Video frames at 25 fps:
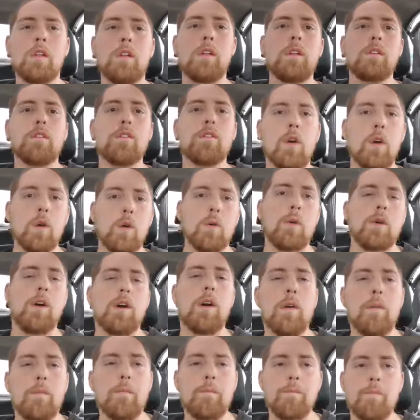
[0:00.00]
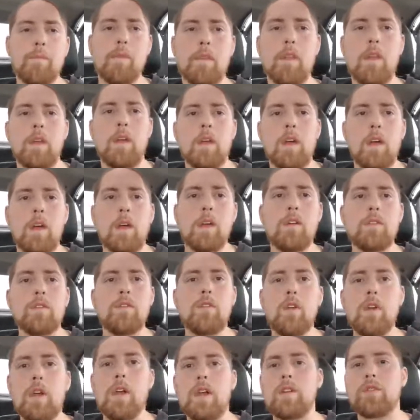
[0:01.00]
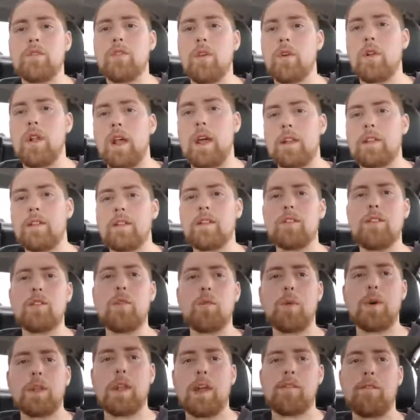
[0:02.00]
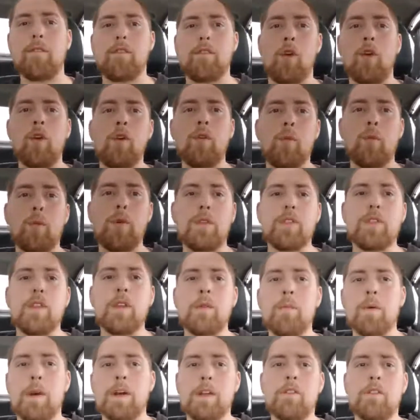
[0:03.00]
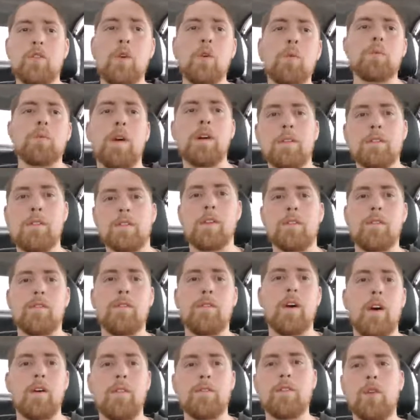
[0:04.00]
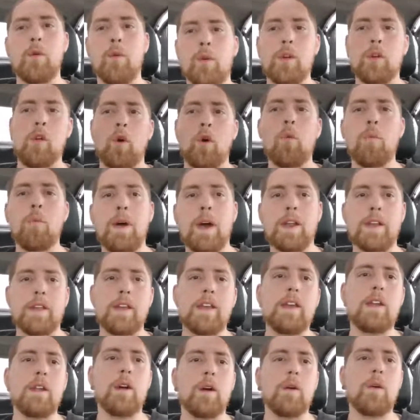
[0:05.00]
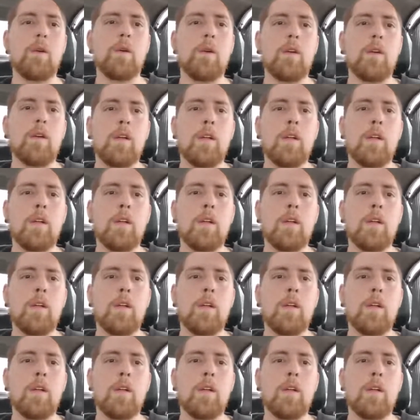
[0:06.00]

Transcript: So yeah, so like this is what I've learned within my 2 months of doing OMAD keto.